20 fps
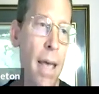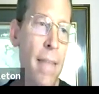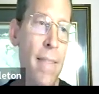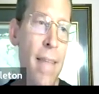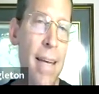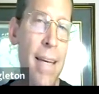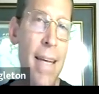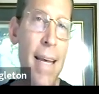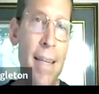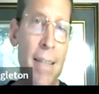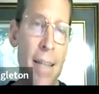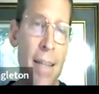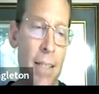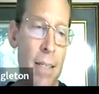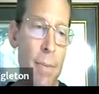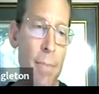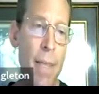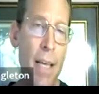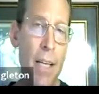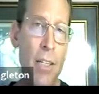And they had done
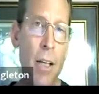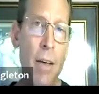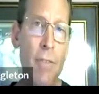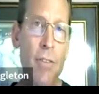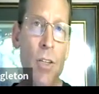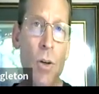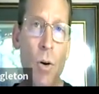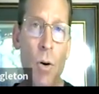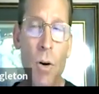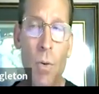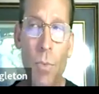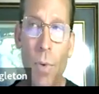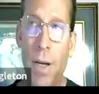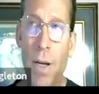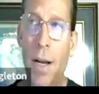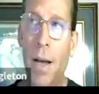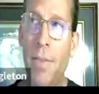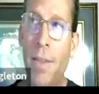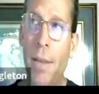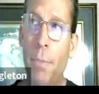some things offshore and
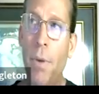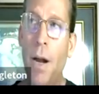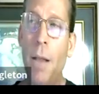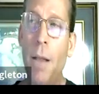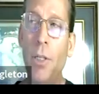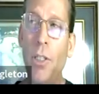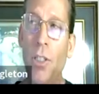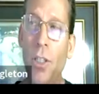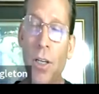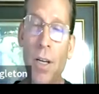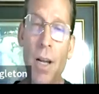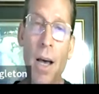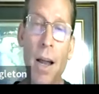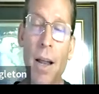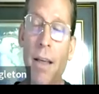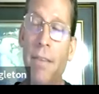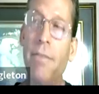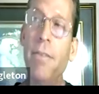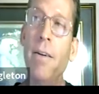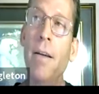whatnot, and they probably should
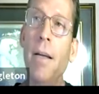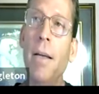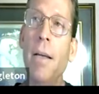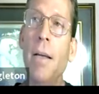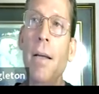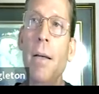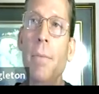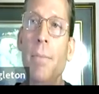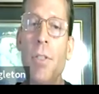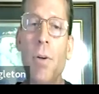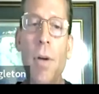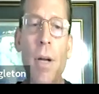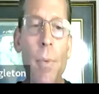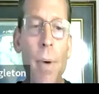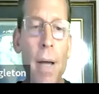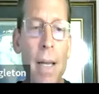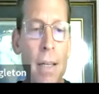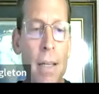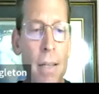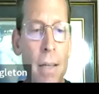not have. So
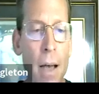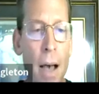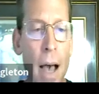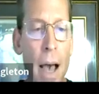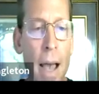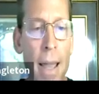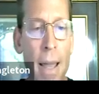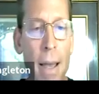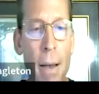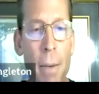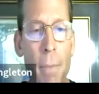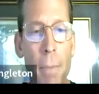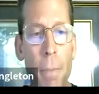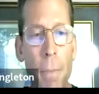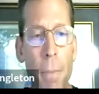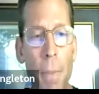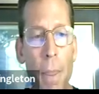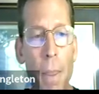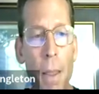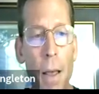anyways, I...
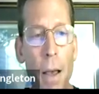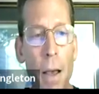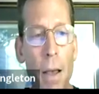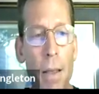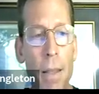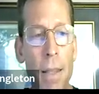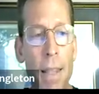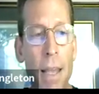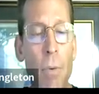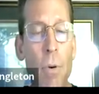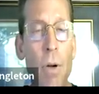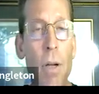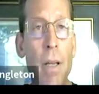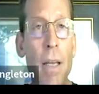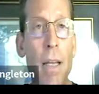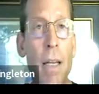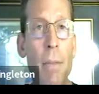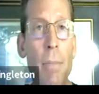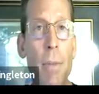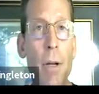Um, They were
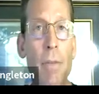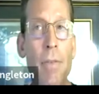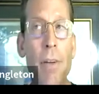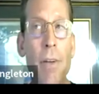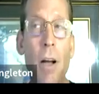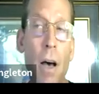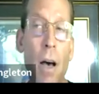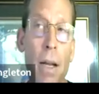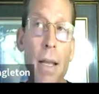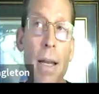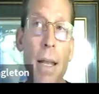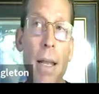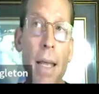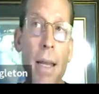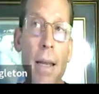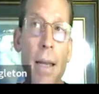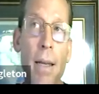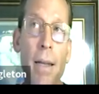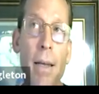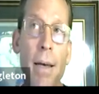in the middle of an audit,
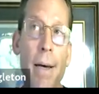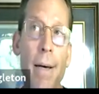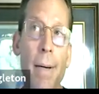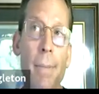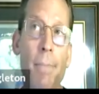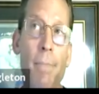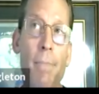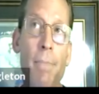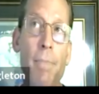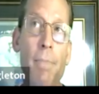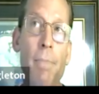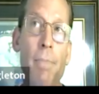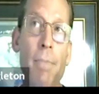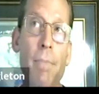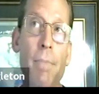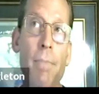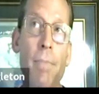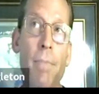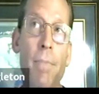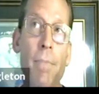and um,
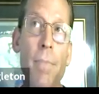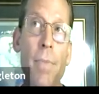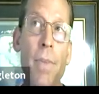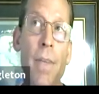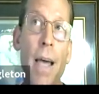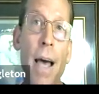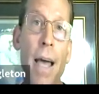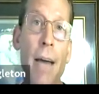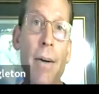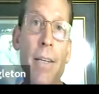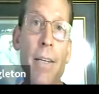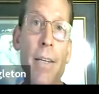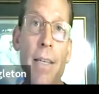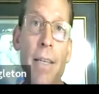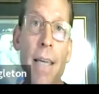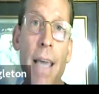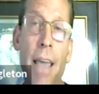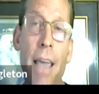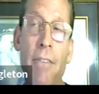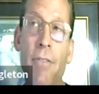the I R S
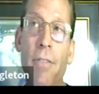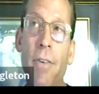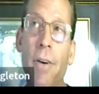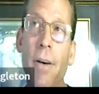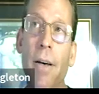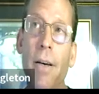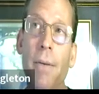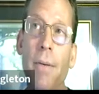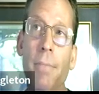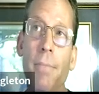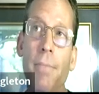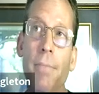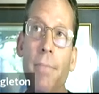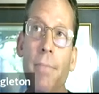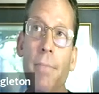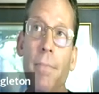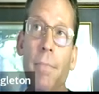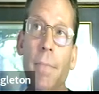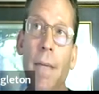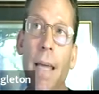gave um,
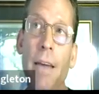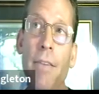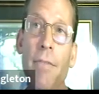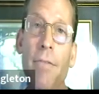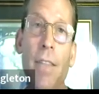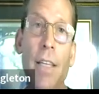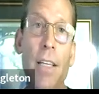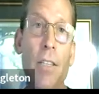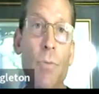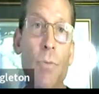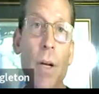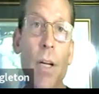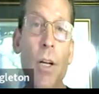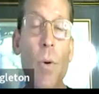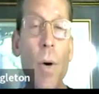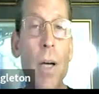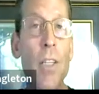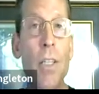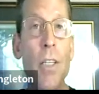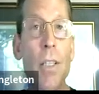gave these written
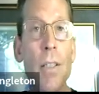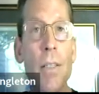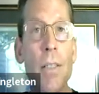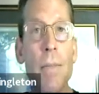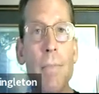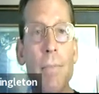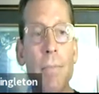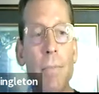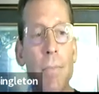questions.